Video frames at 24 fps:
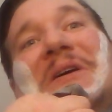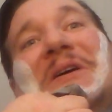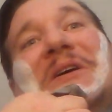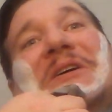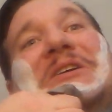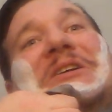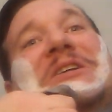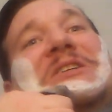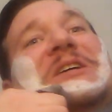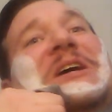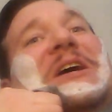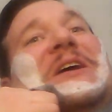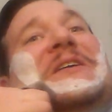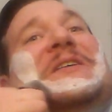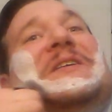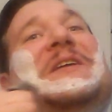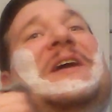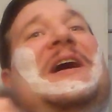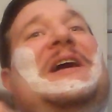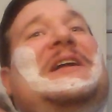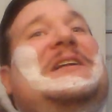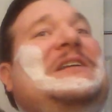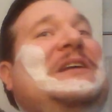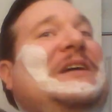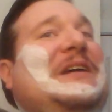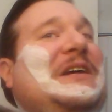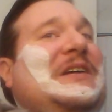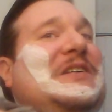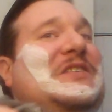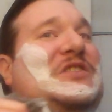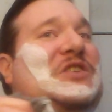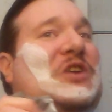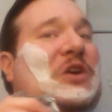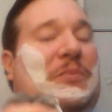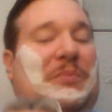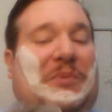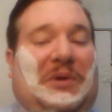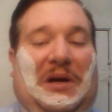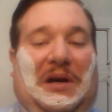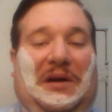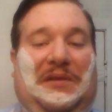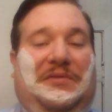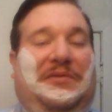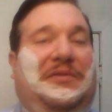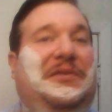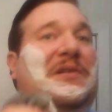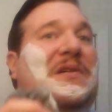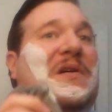This is how not to get soap
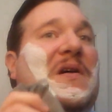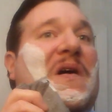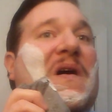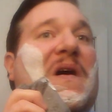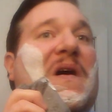off.